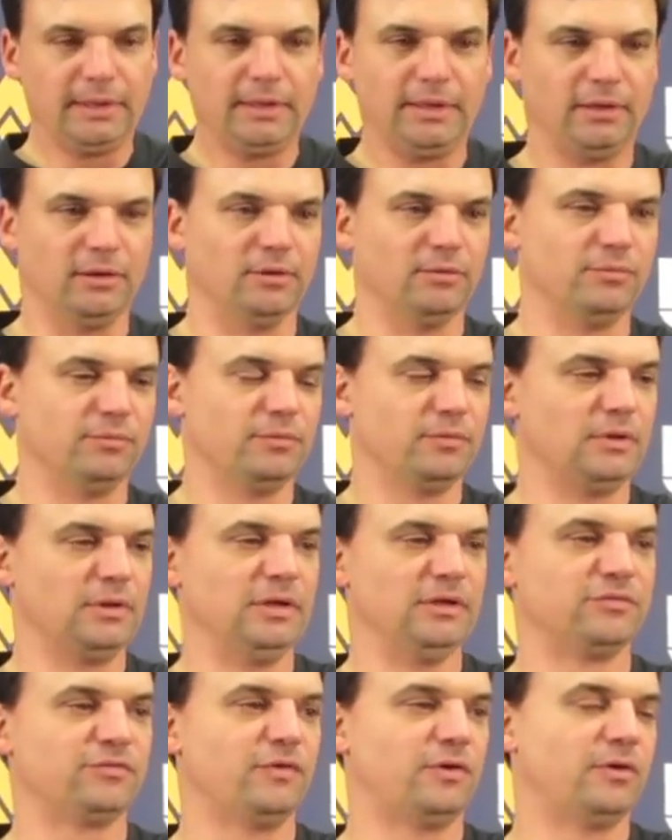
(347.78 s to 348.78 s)
You know,
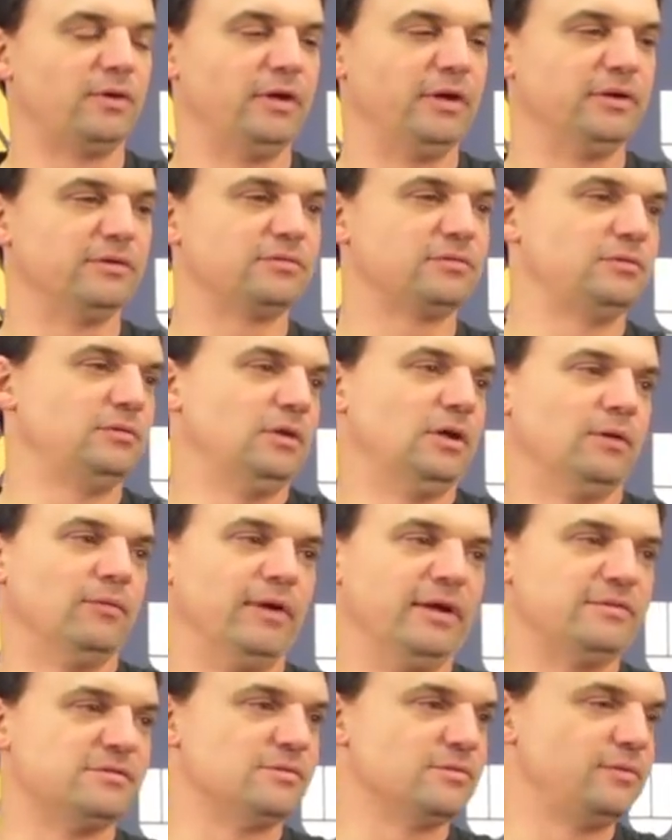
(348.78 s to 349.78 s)
as far as our
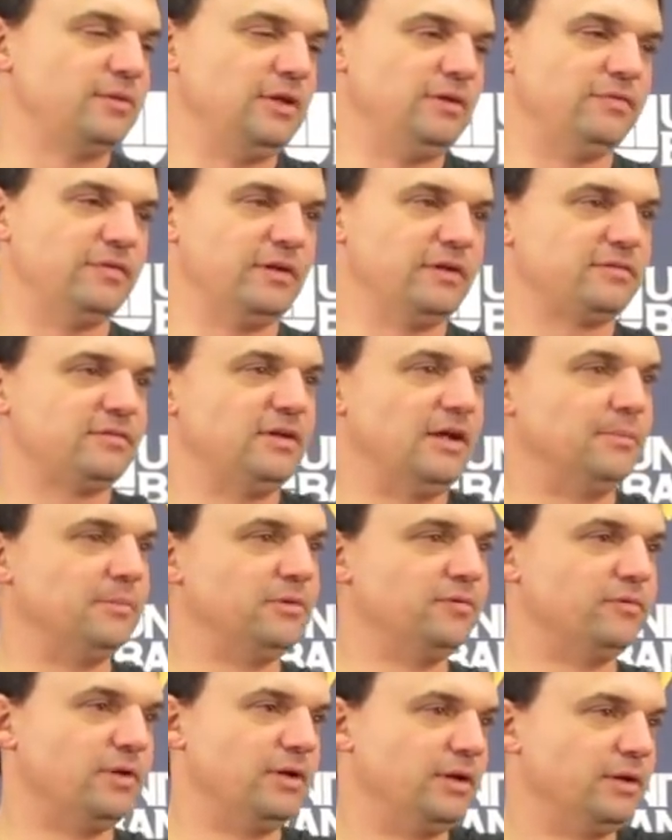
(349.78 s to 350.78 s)
red zone defense, not
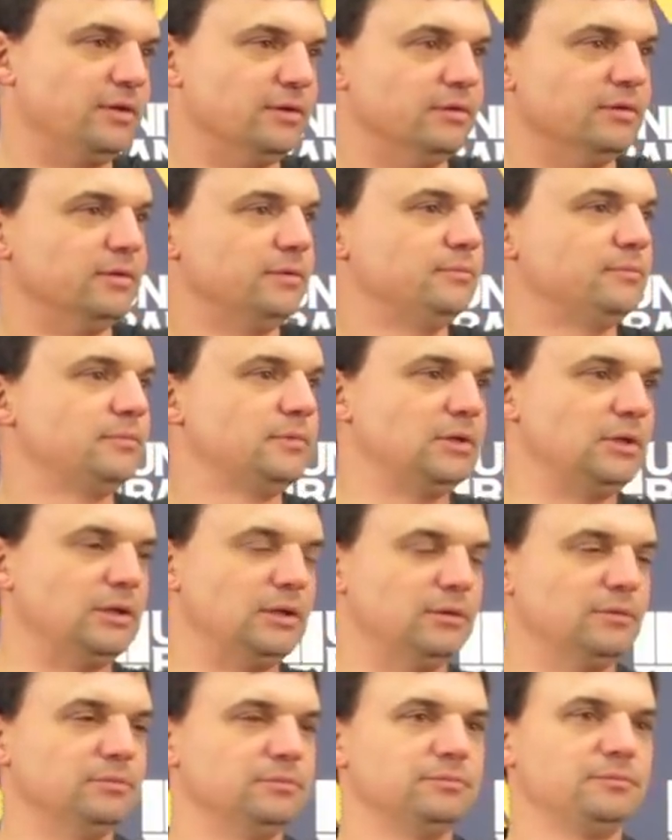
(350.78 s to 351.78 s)
been very good.
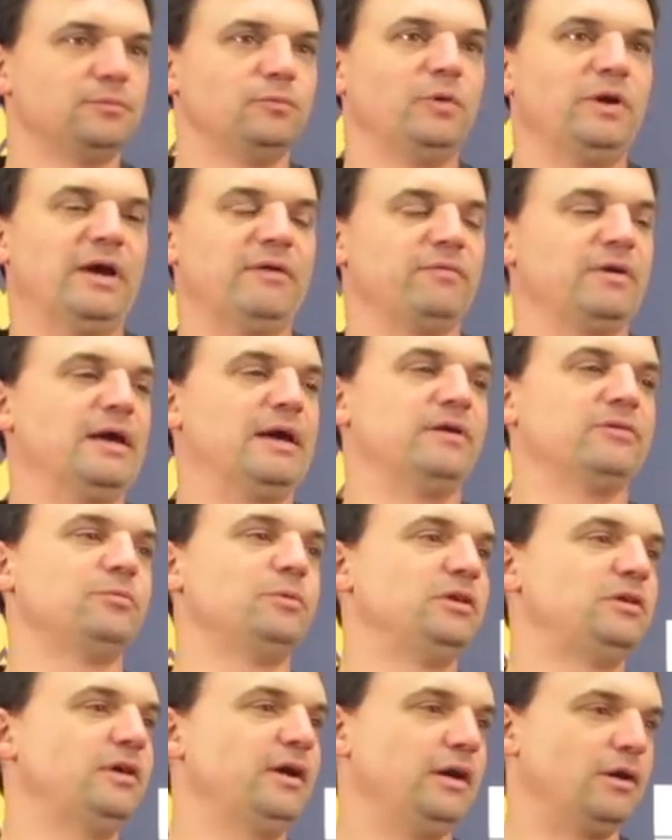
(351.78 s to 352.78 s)
We haven't got as
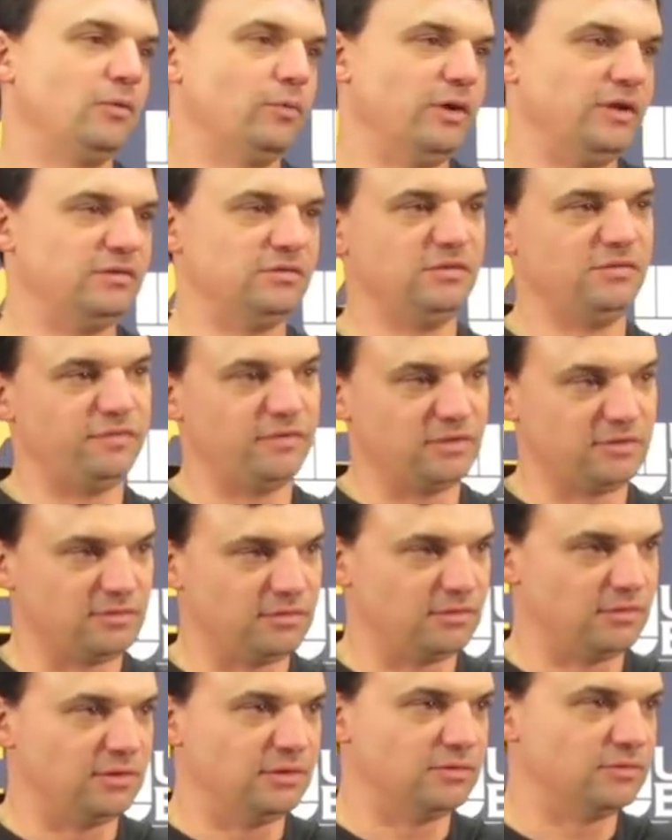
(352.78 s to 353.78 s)
many takeaways
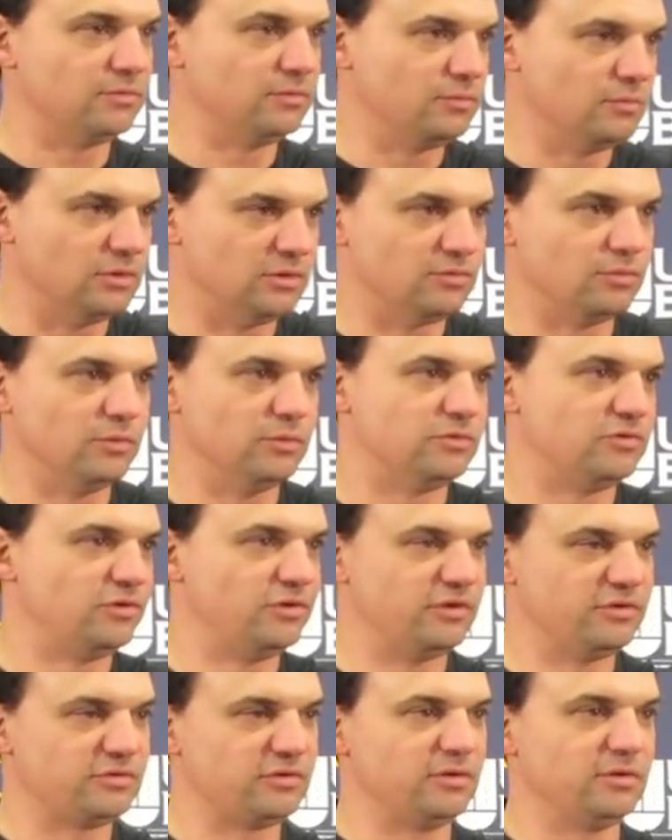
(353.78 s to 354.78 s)
defensively as we
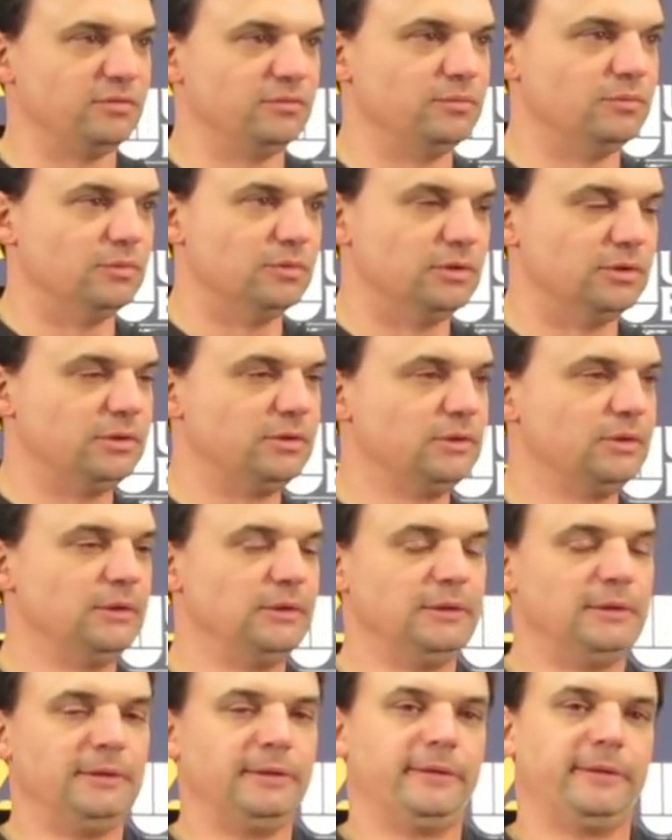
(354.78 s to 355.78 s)
traditionally
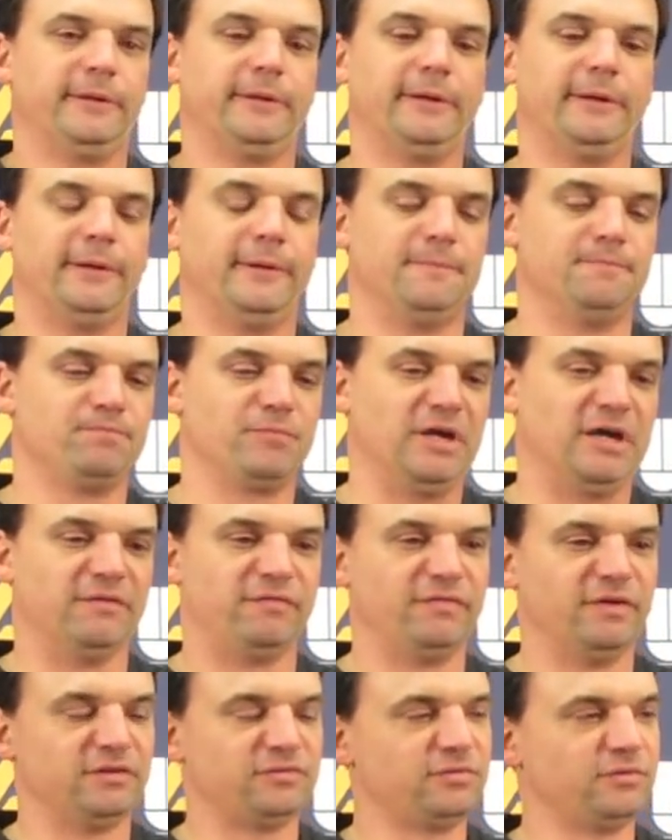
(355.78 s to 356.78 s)
would.
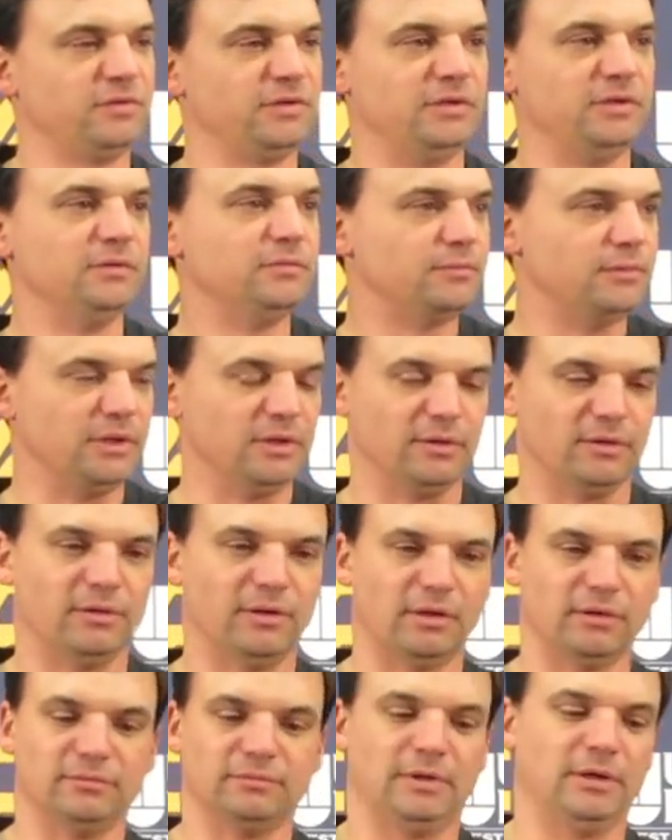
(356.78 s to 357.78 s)
Offensively, you
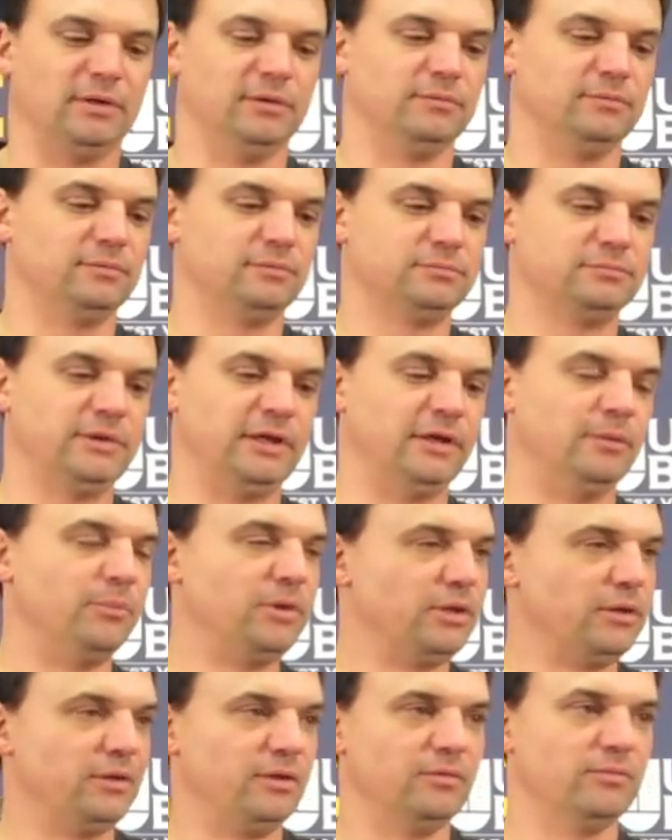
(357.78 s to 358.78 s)
know, our
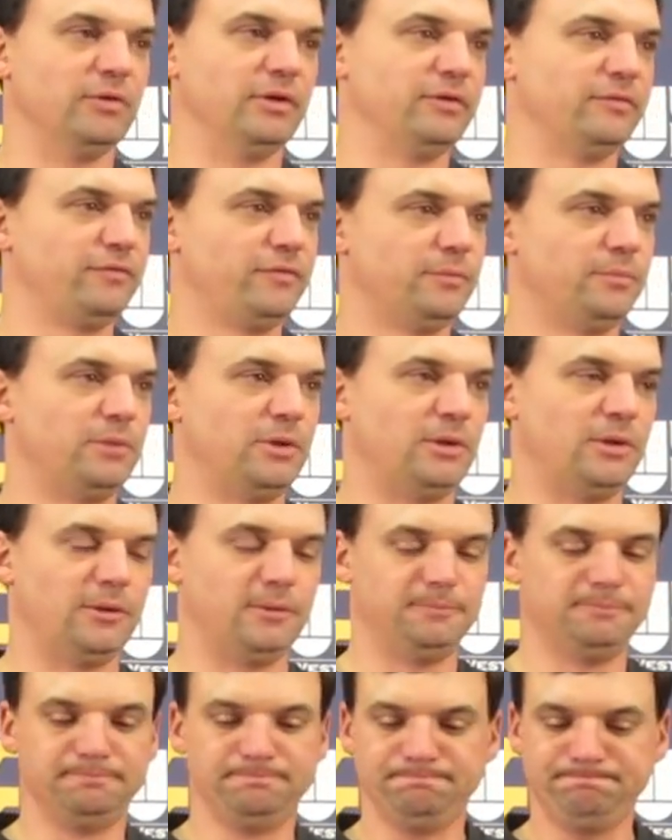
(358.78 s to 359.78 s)
inability to run the
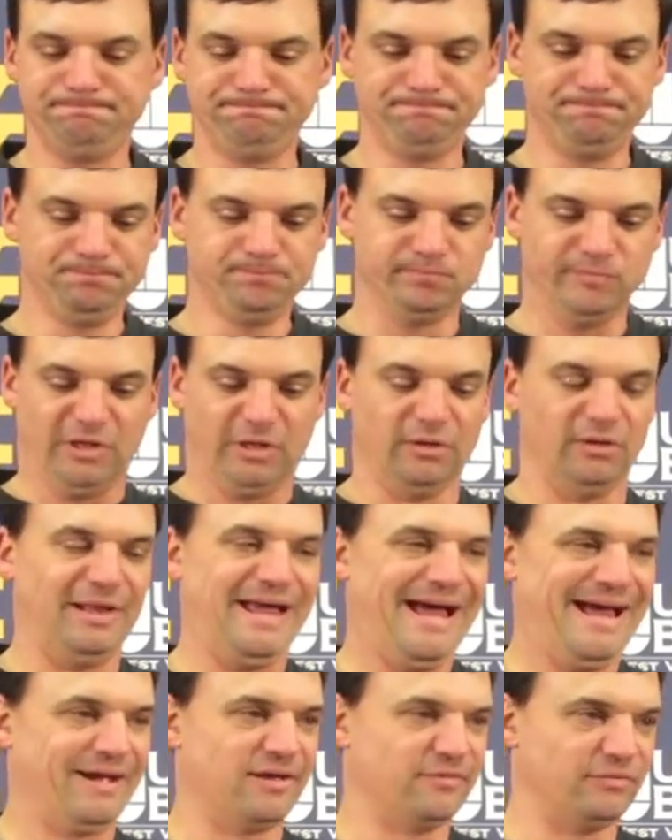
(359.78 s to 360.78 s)
football, our
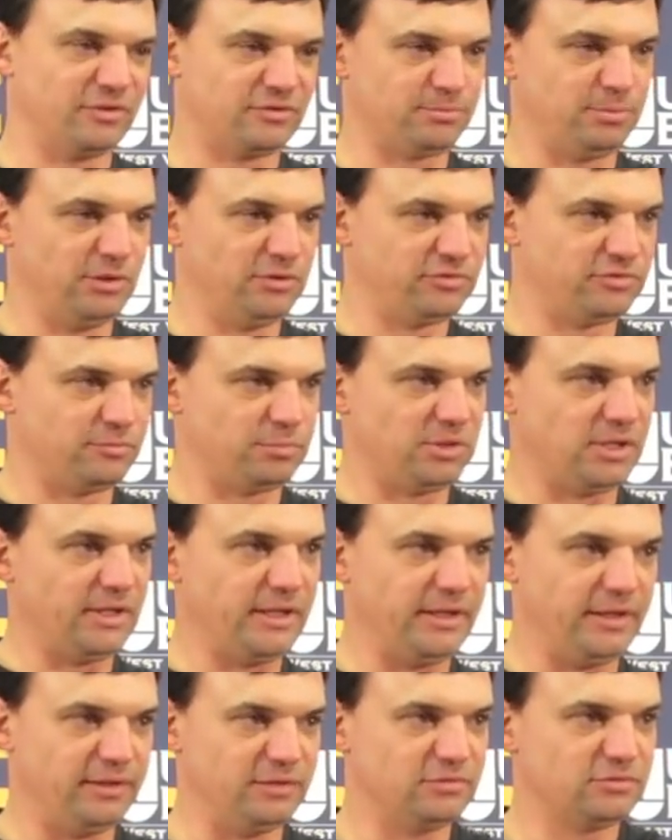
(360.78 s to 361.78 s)
lack of explosive
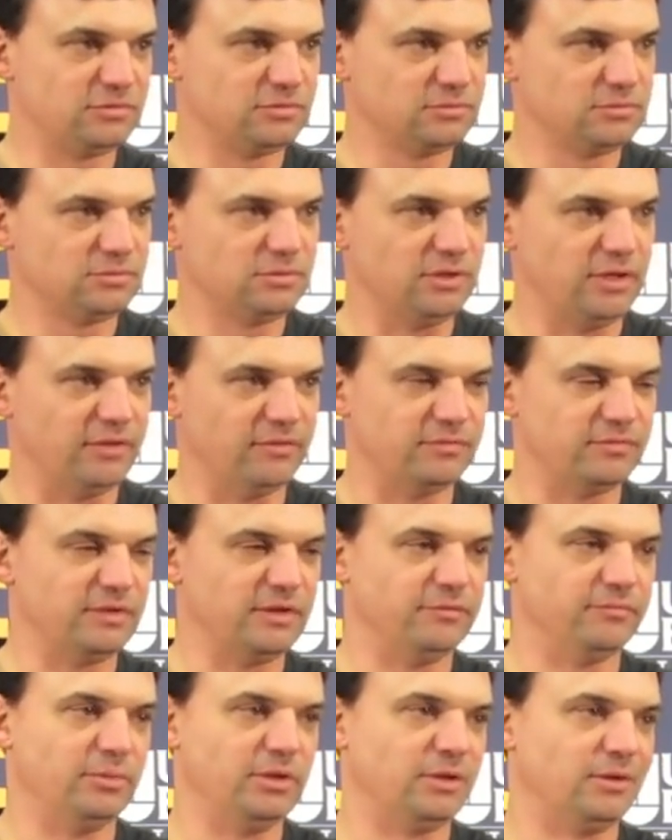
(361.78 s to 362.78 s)
plays
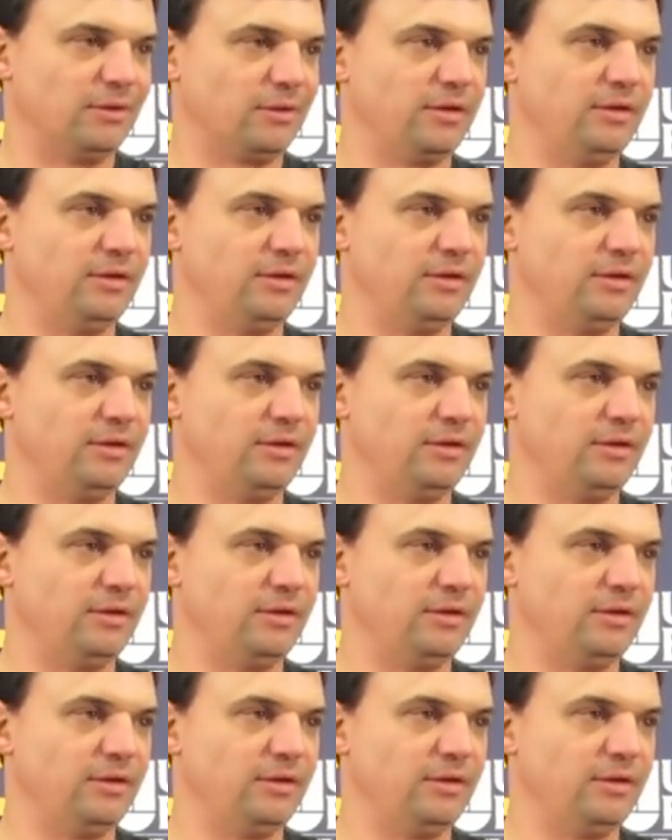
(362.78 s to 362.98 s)
have been our